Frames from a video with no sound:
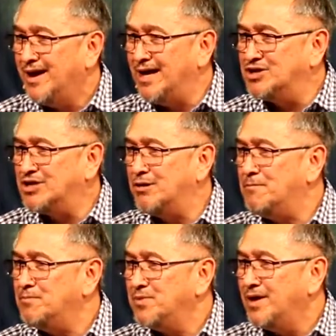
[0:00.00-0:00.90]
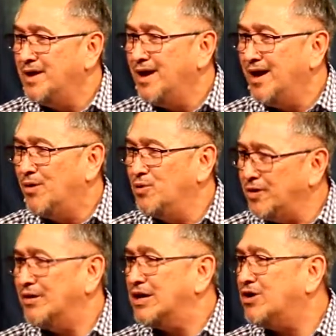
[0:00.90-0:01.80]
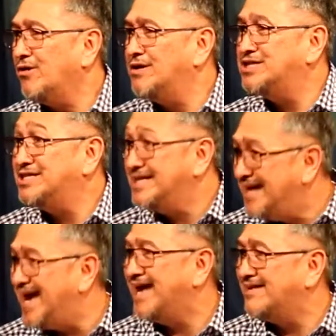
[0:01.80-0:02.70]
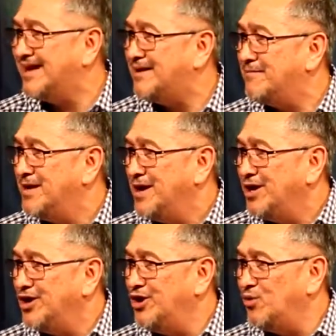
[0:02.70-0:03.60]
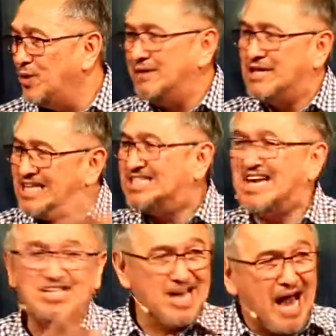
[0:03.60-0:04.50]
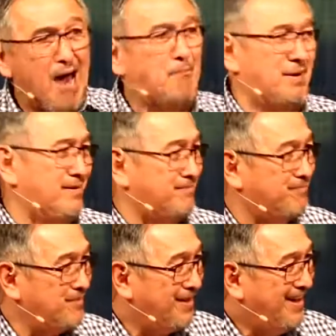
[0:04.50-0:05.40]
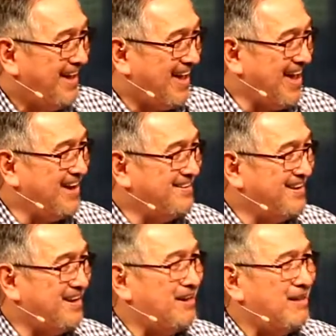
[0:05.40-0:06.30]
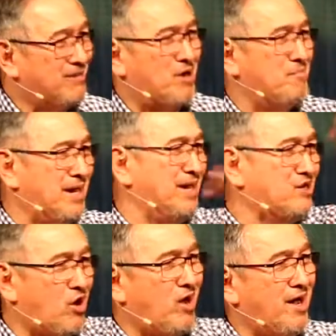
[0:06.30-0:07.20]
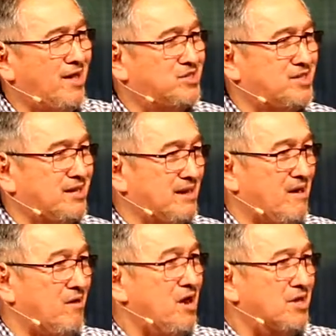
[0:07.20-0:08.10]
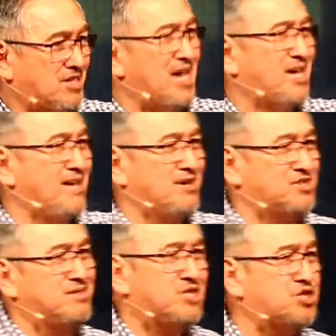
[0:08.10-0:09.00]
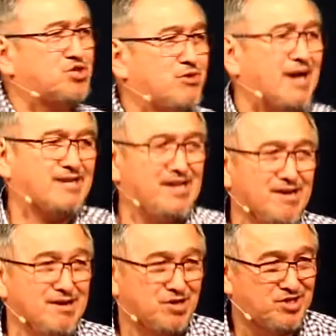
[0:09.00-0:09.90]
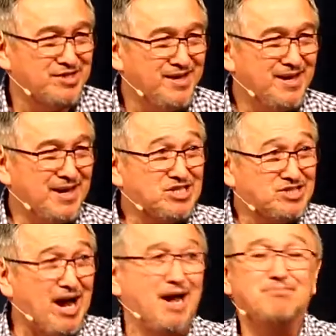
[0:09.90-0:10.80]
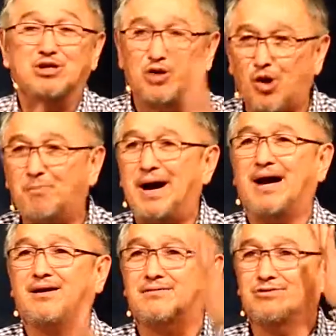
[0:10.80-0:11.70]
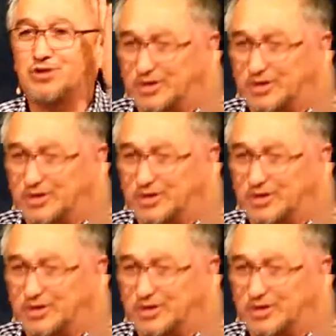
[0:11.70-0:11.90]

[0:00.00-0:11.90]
And so we're encouraged today that, you know, when these things happen, and uh, there are many gods that are taking us and distracting us. It's time to go back